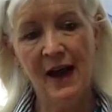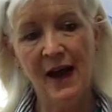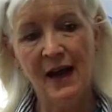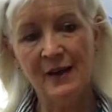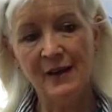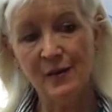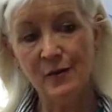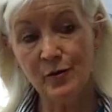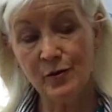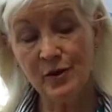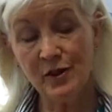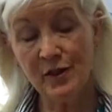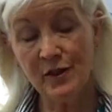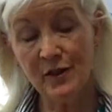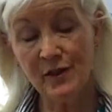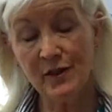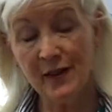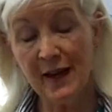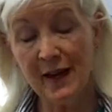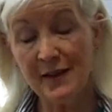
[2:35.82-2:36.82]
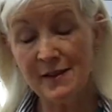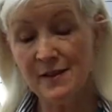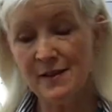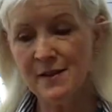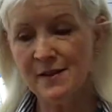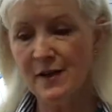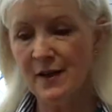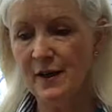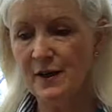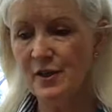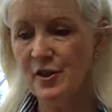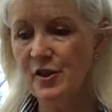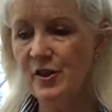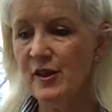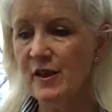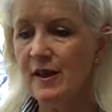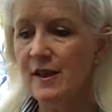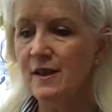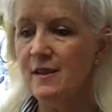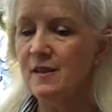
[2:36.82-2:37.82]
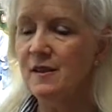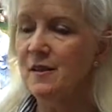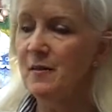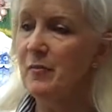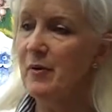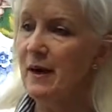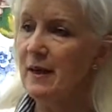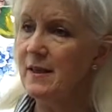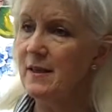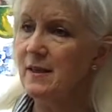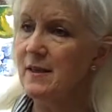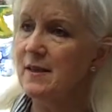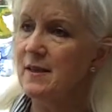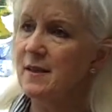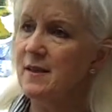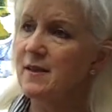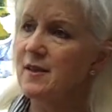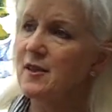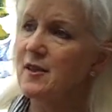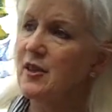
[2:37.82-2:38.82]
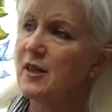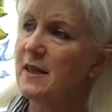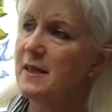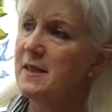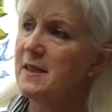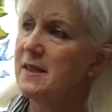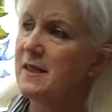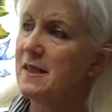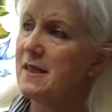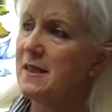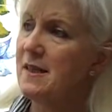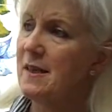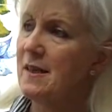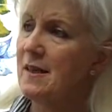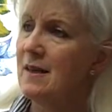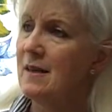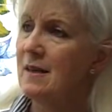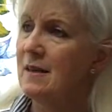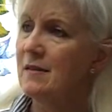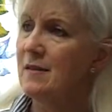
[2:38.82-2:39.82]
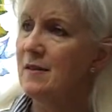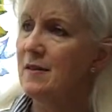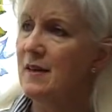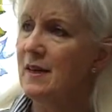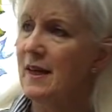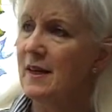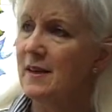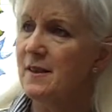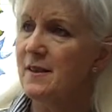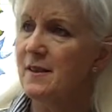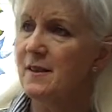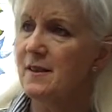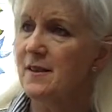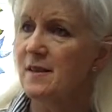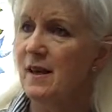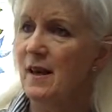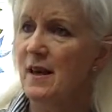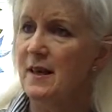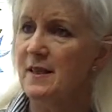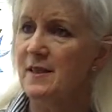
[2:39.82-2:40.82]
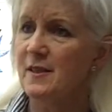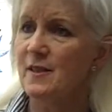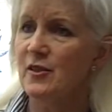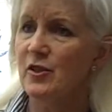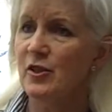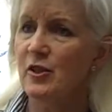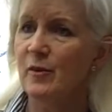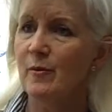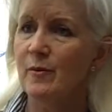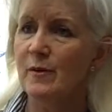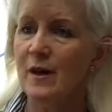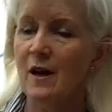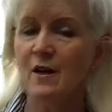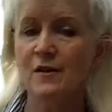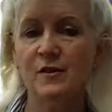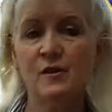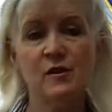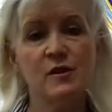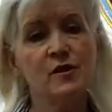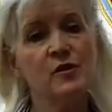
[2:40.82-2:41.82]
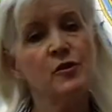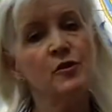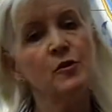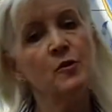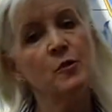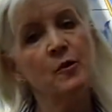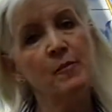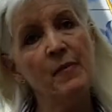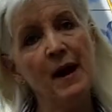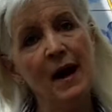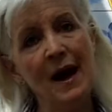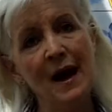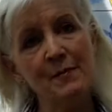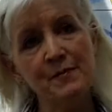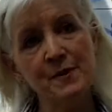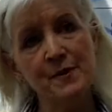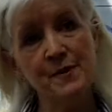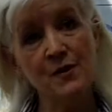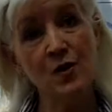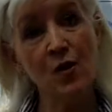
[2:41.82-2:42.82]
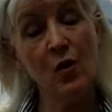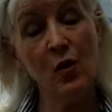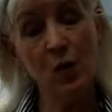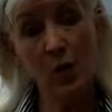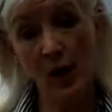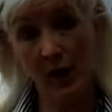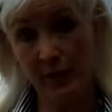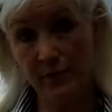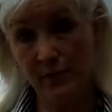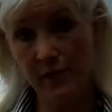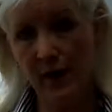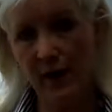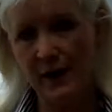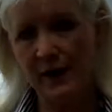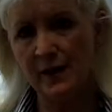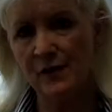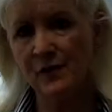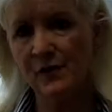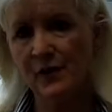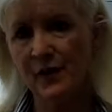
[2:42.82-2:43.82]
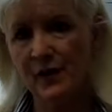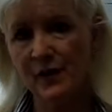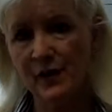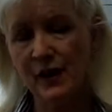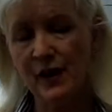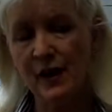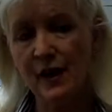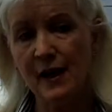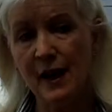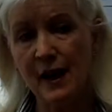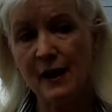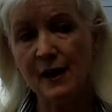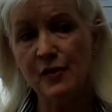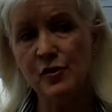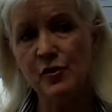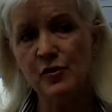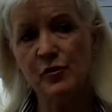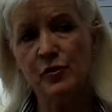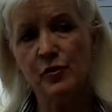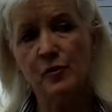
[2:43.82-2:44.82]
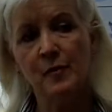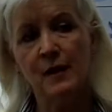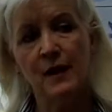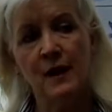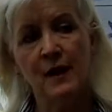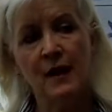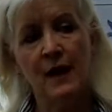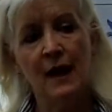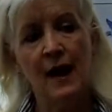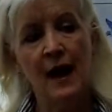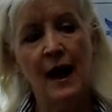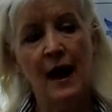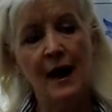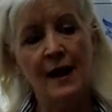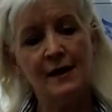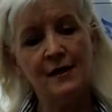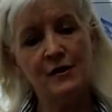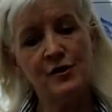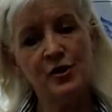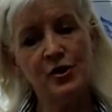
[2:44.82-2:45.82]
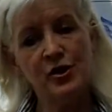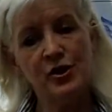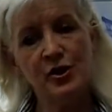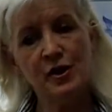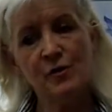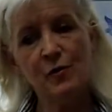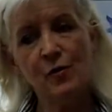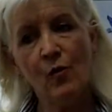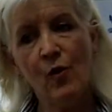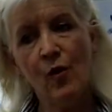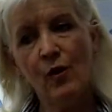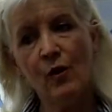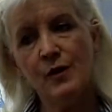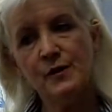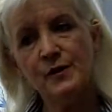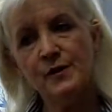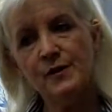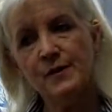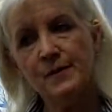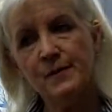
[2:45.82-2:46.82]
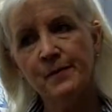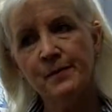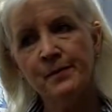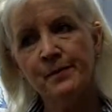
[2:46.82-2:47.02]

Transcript: and looked at the exercise sheet, and the practice nurse suggested that the exercises she was asked to do were perhaps not quite right for her age group. And she was